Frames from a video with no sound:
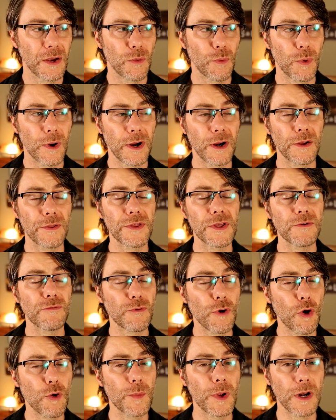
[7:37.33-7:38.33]
where the
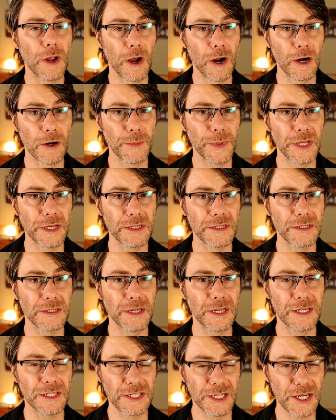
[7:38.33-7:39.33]
Roman armies
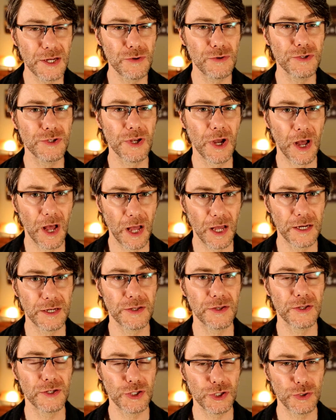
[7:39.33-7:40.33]
continued to
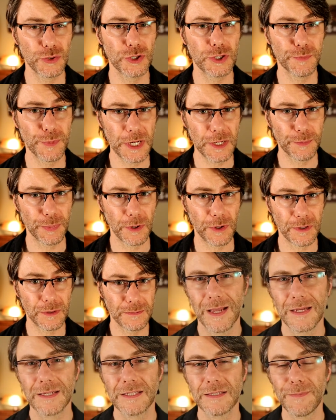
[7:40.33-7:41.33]
hunt the Jewish people,
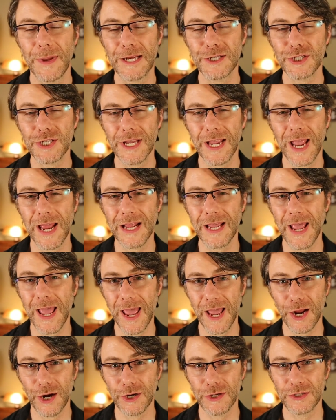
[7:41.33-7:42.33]
especially any
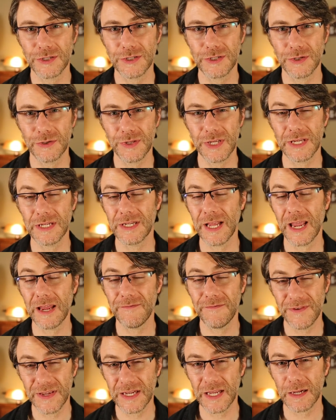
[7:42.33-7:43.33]
heirs to the
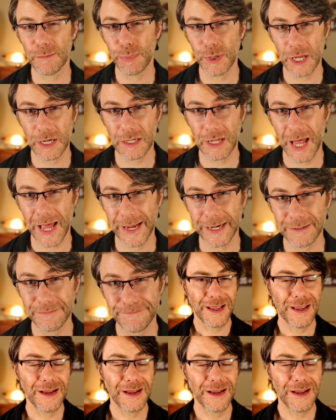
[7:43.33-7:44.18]
Davidic bloodline,